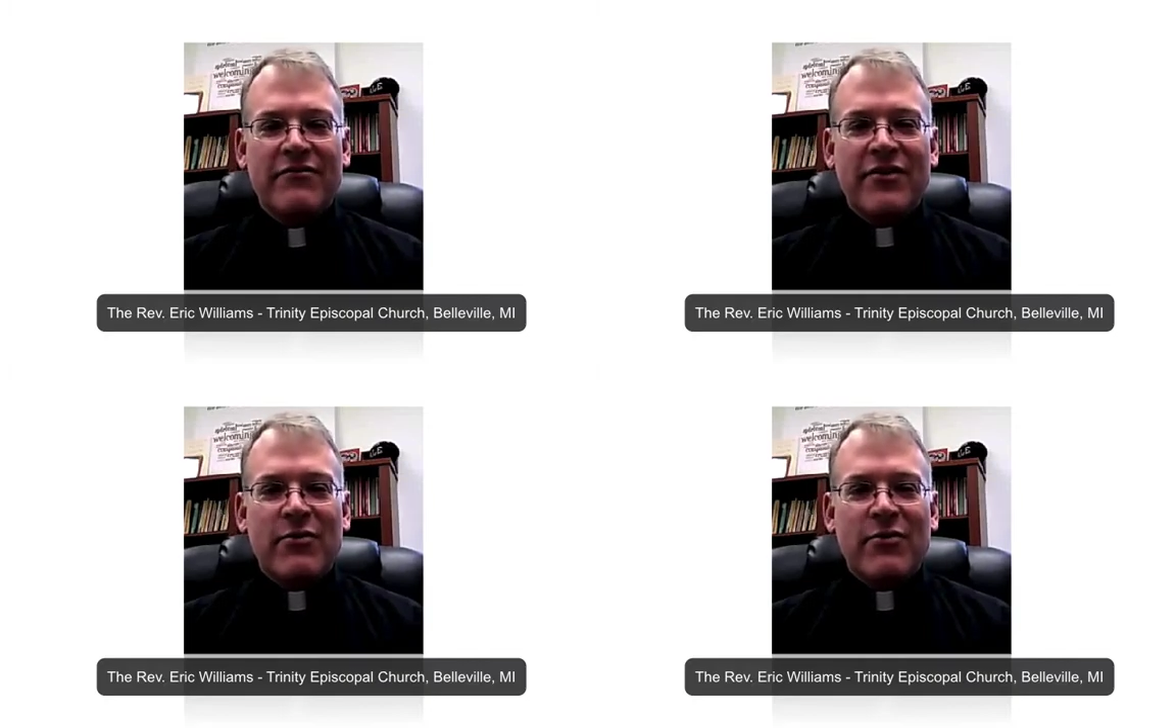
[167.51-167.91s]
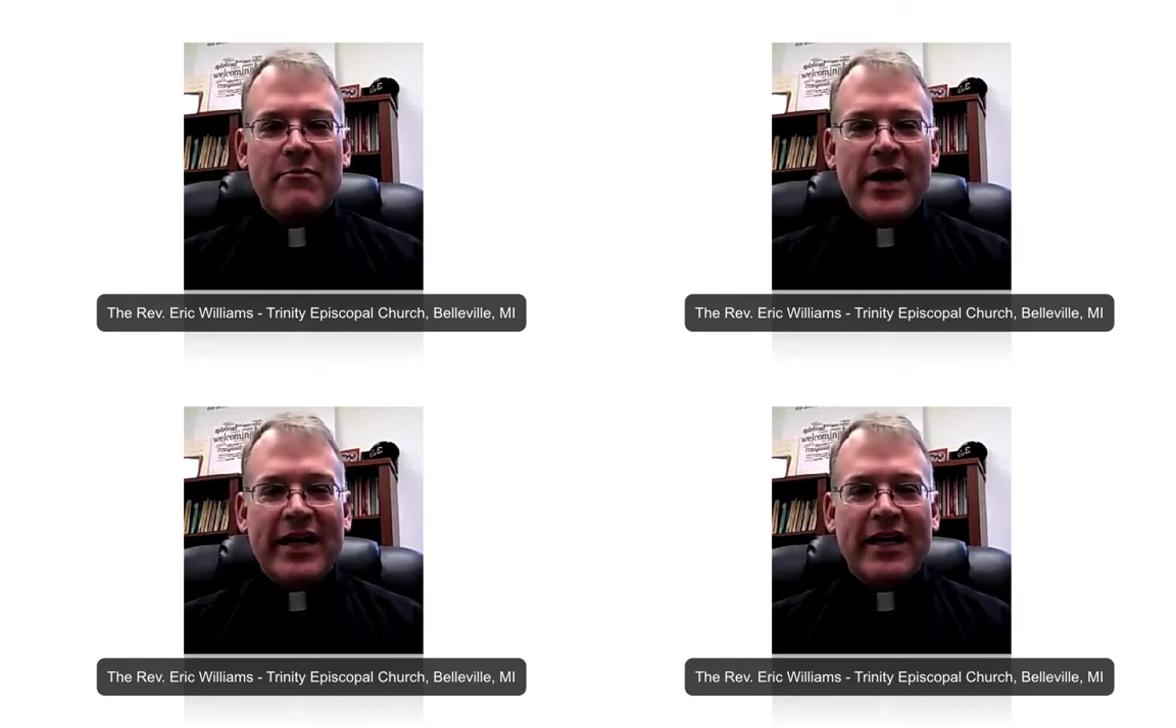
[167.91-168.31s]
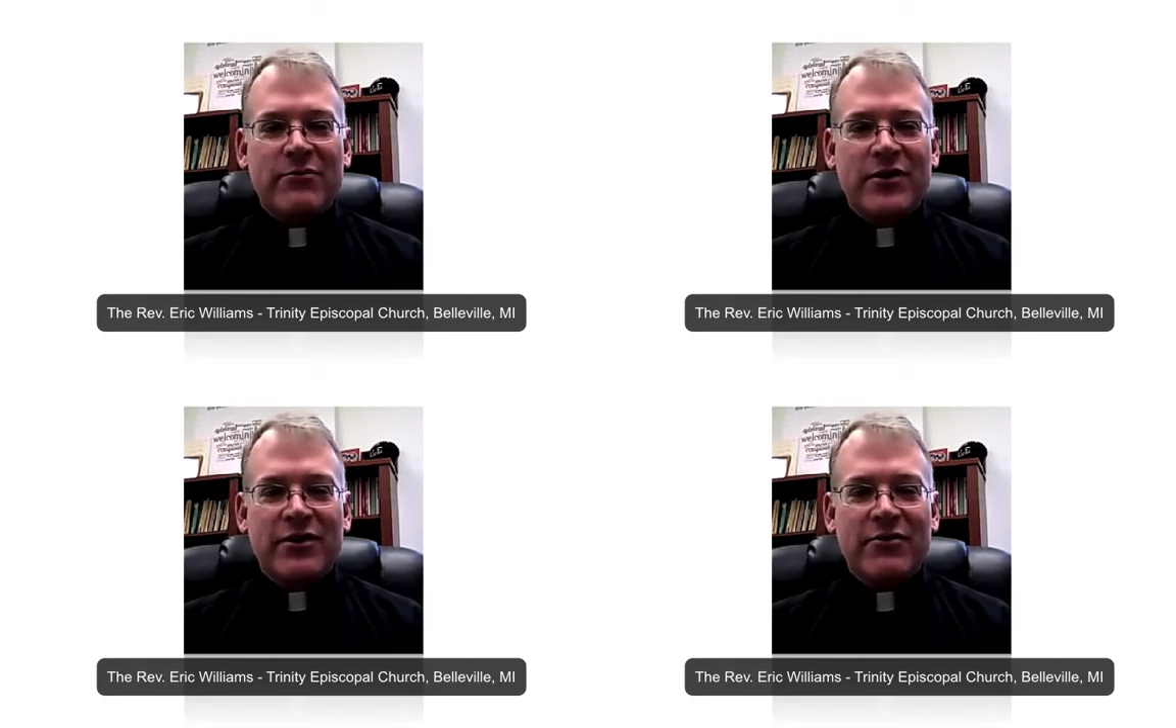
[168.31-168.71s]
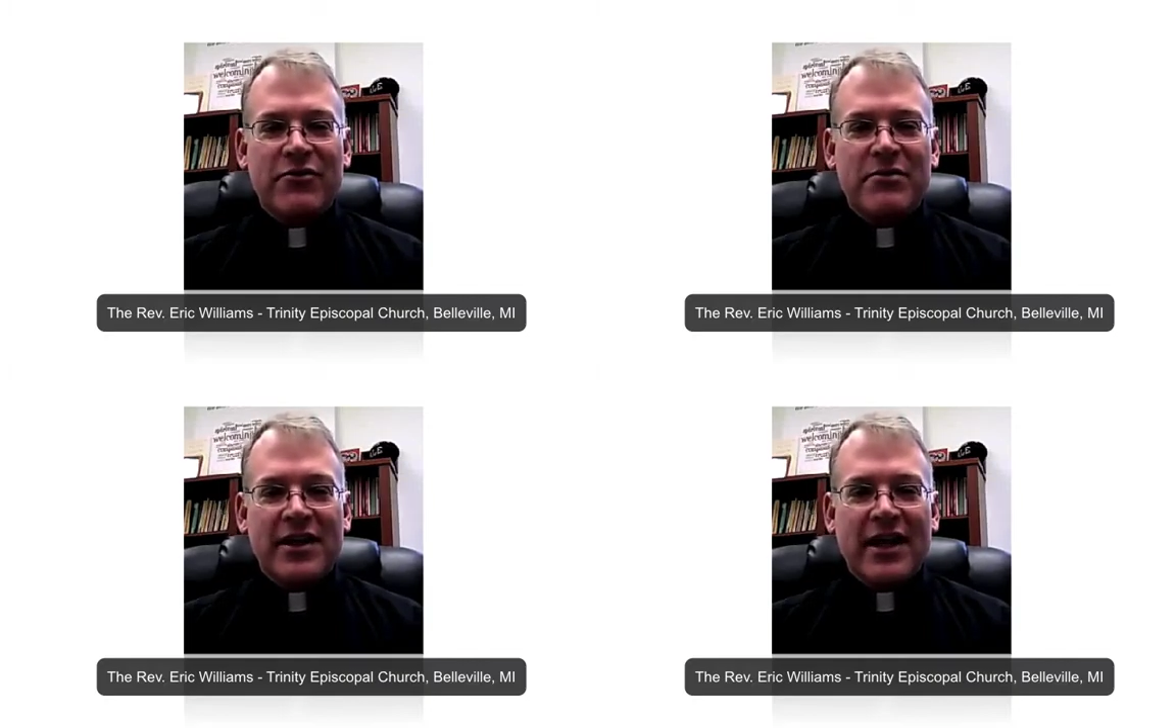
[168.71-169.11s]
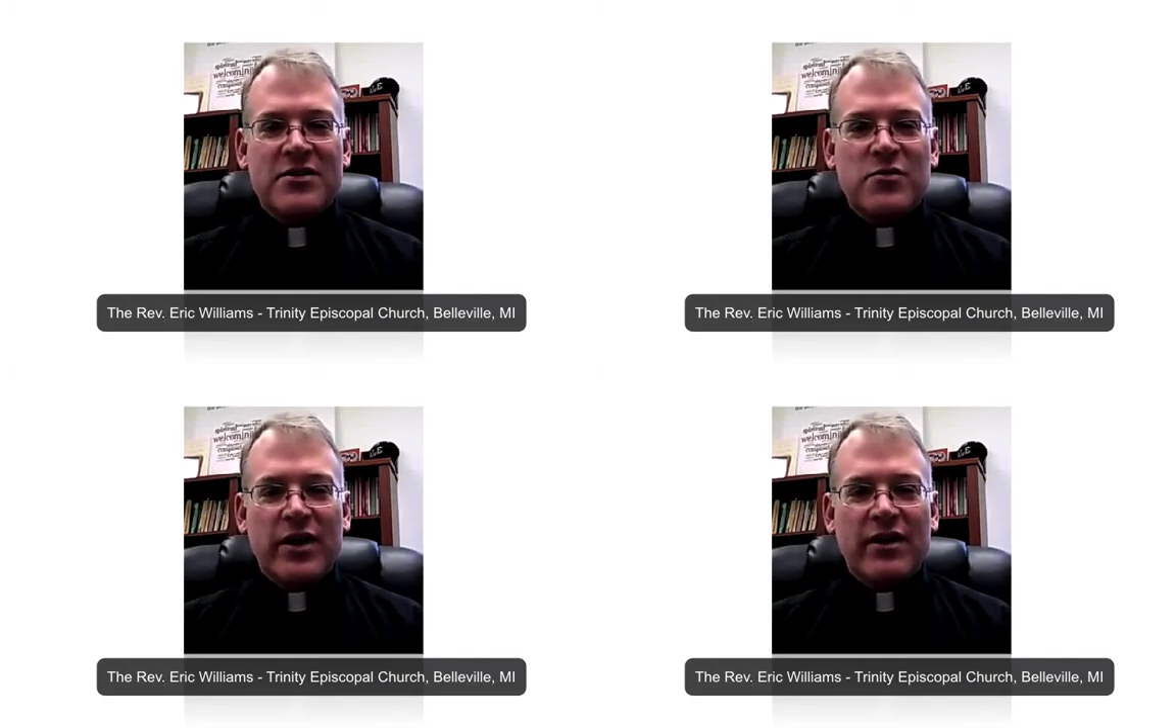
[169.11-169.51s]
fit right back in with the group the
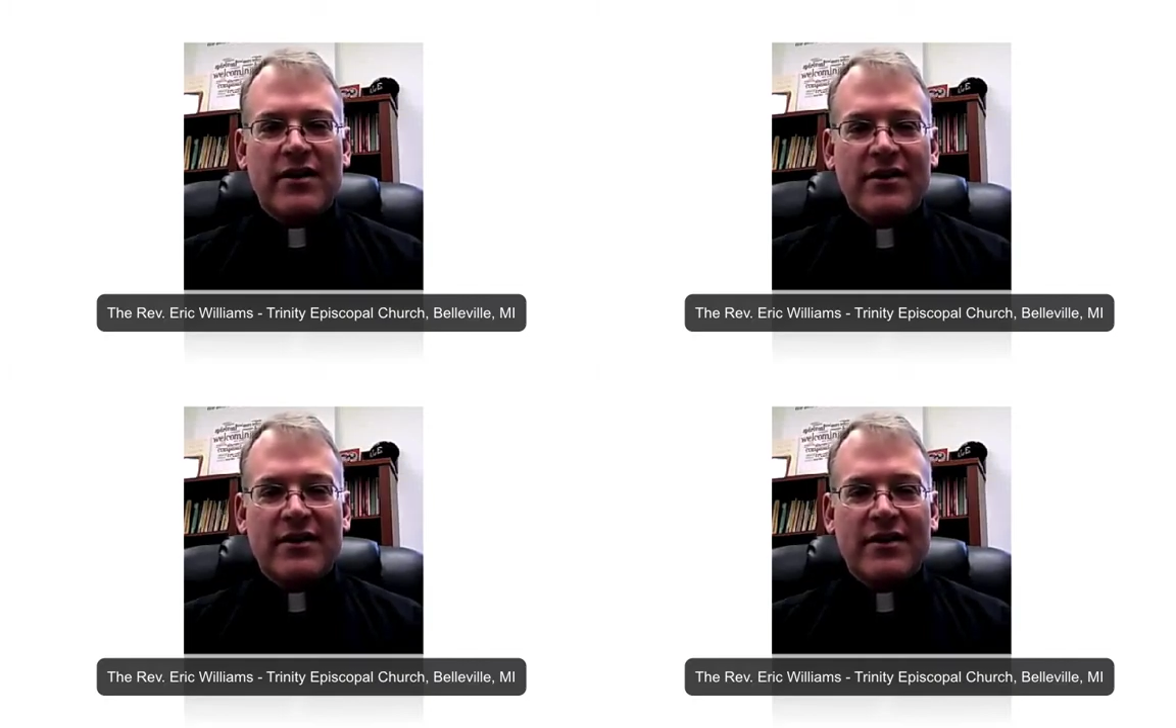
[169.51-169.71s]
next week.